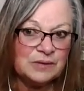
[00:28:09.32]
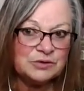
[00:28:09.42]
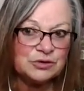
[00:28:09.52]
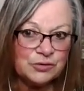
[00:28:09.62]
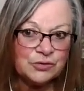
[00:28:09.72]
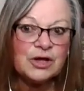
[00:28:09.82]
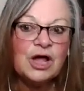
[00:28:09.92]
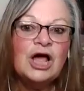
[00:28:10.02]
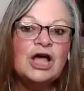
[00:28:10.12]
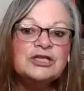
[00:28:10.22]
James
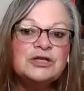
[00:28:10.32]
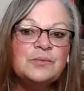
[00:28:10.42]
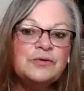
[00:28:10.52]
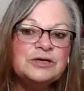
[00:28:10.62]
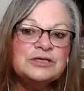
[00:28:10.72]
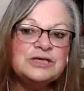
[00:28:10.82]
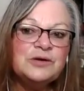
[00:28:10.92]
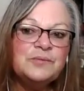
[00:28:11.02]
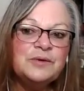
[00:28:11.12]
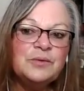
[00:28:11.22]
Cook. So the British
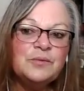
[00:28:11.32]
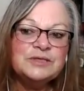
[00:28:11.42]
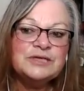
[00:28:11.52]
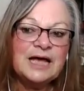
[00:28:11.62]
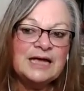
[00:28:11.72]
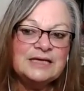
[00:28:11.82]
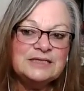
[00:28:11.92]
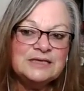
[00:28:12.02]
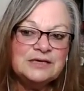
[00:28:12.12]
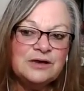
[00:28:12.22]
settlement was
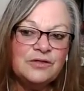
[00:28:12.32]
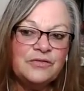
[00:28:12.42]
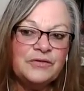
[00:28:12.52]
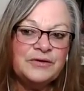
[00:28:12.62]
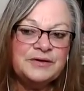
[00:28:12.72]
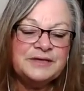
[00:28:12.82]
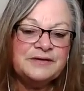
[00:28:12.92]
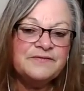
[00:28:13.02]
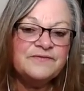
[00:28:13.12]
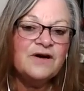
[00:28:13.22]

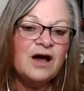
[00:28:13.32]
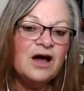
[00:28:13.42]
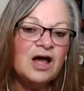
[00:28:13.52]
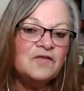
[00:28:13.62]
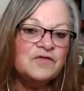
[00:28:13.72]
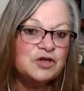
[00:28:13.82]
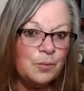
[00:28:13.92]
1835.